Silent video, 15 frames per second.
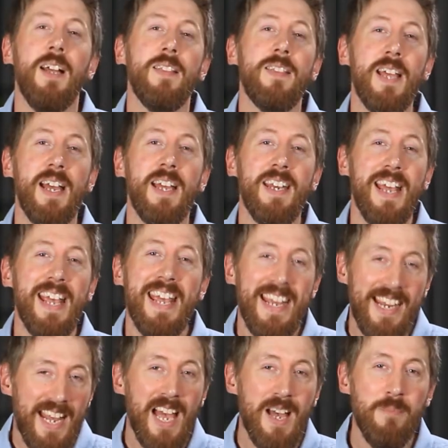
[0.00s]
then it
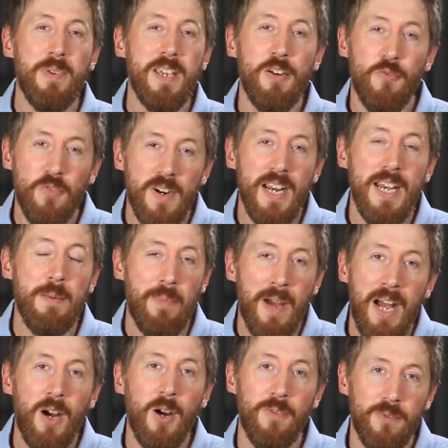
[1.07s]
can be a really
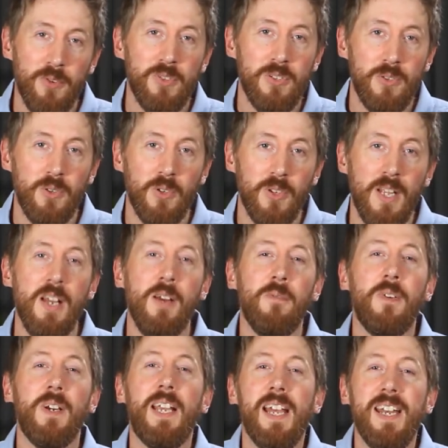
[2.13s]
powerful tool for
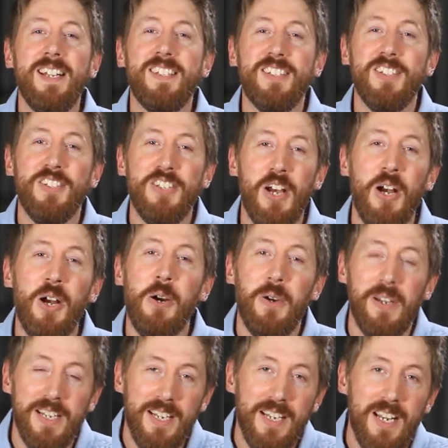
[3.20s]
getting to know
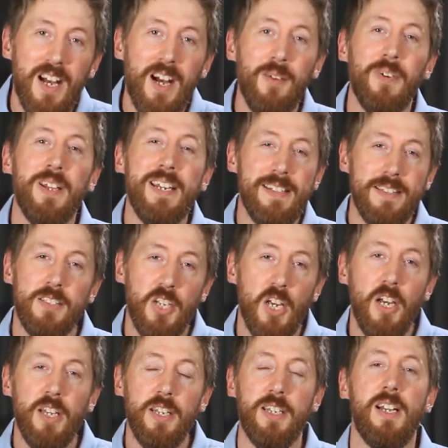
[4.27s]
and love and
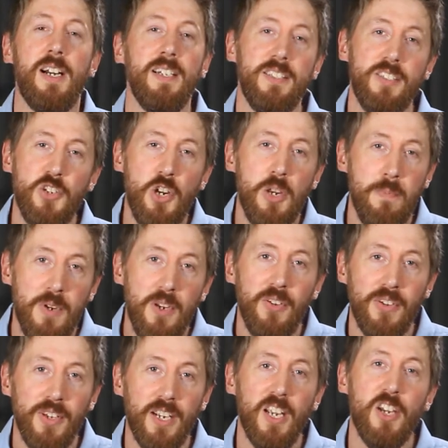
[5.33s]
internalize new
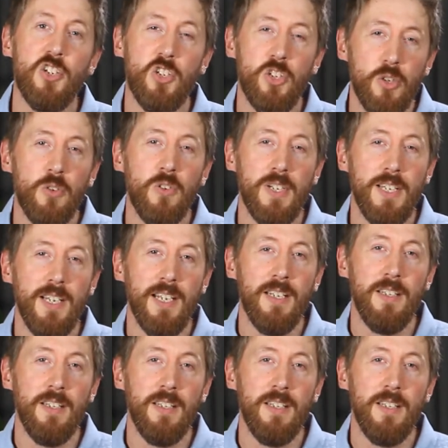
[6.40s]
music assuredly.